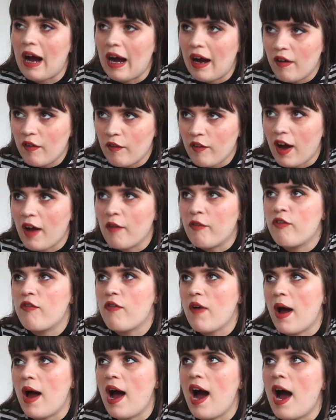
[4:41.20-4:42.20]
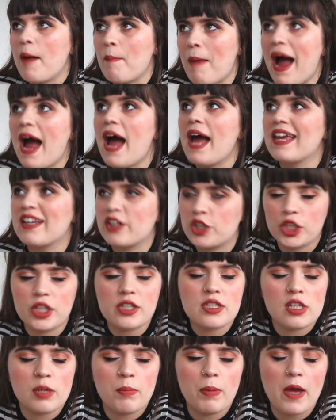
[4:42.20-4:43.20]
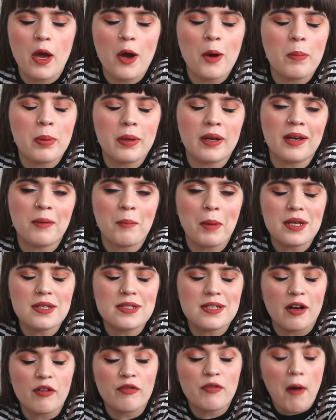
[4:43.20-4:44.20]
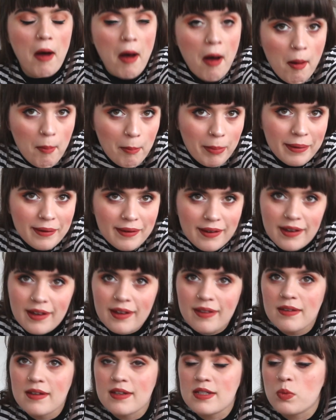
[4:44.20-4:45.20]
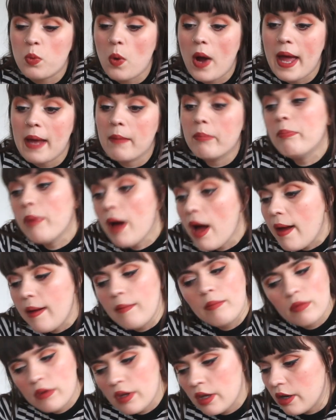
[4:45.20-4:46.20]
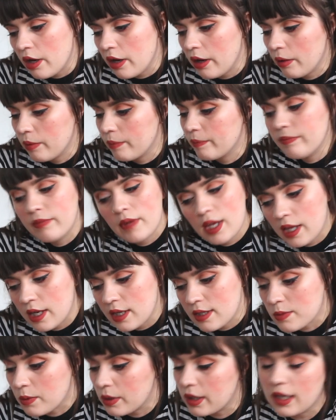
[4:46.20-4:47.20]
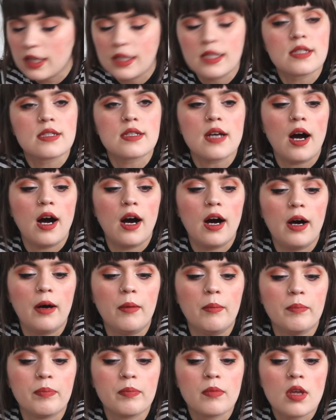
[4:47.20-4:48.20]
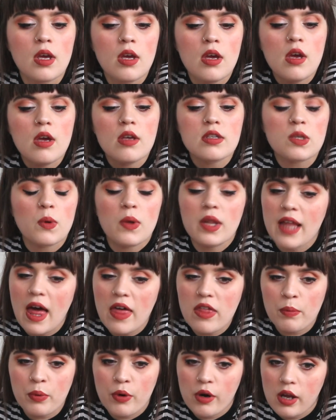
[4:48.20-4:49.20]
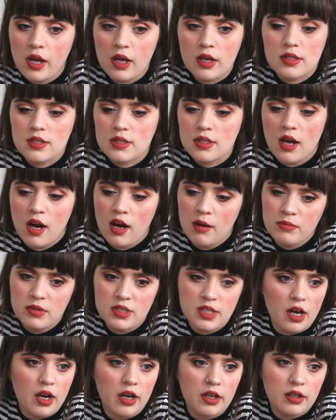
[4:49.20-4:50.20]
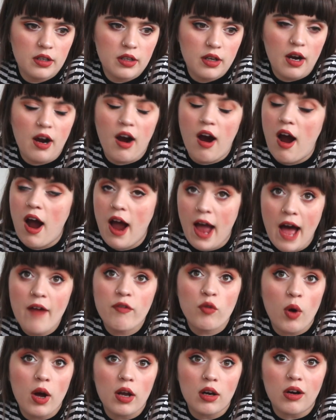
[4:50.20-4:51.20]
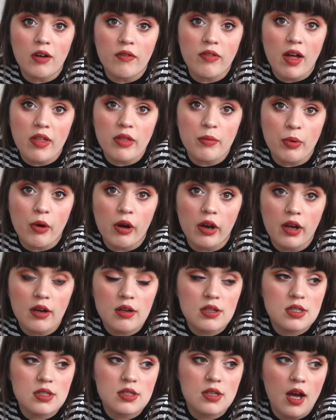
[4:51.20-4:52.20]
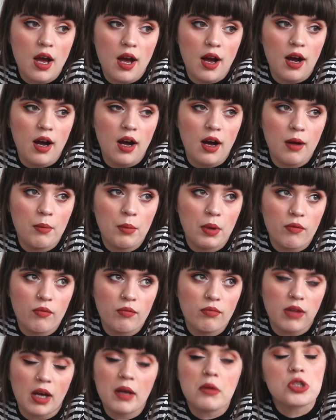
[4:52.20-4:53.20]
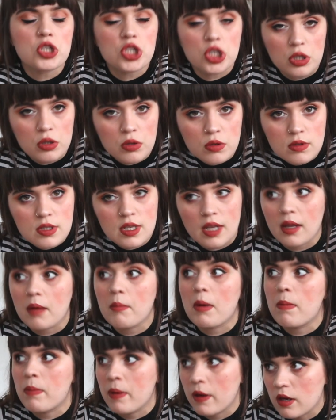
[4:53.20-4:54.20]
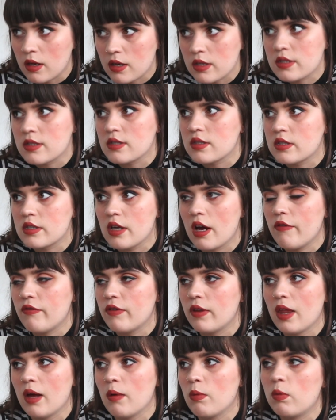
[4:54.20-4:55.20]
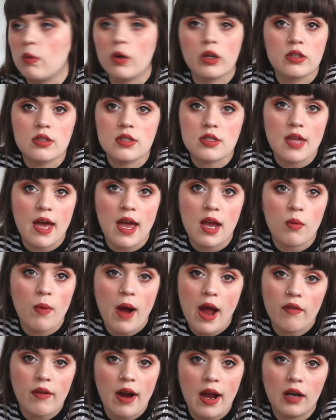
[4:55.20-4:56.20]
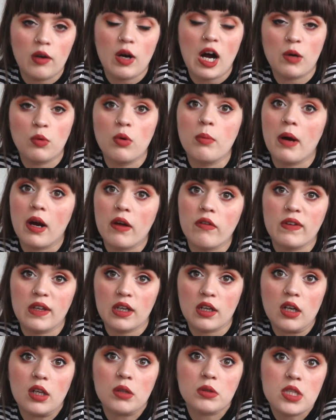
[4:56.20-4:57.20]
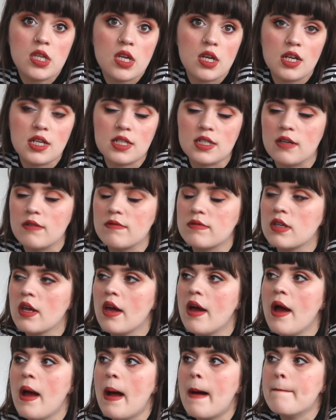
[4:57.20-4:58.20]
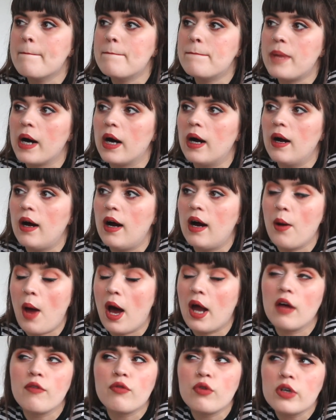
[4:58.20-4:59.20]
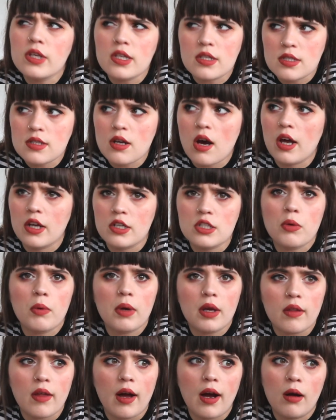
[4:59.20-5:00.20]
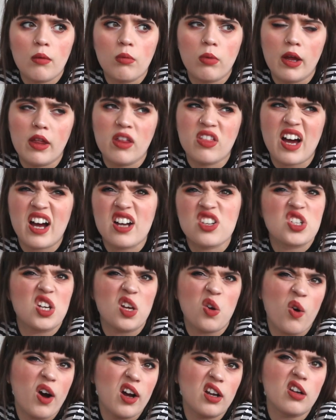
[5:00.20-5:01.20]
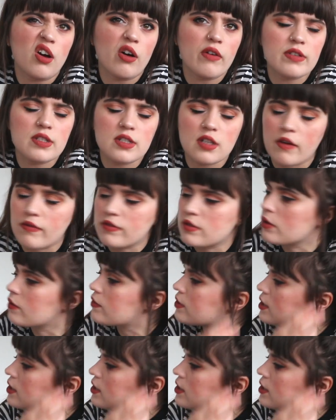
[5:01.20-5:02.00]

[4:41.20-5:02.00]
I'm anxious to be opening myself up in this way, but you know, it is what it is. So with leather products, I'm done. I have quite a lot of leather products, in like shoes and like my purse and stuff, and then once they wear out, I will buy vegan alternatives. But, and I've already started doing that with actually quite a lot of stuff. Sort of